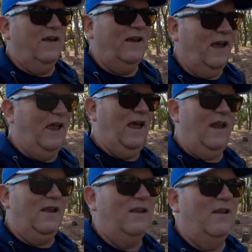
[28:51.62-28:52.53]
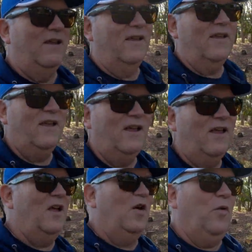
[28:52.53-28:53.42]
and
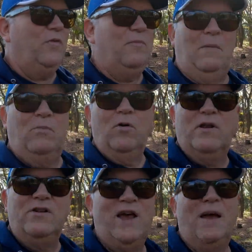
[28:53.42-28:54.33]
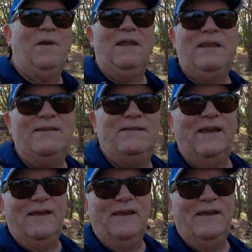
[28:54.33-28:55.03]
with my broken Japanese,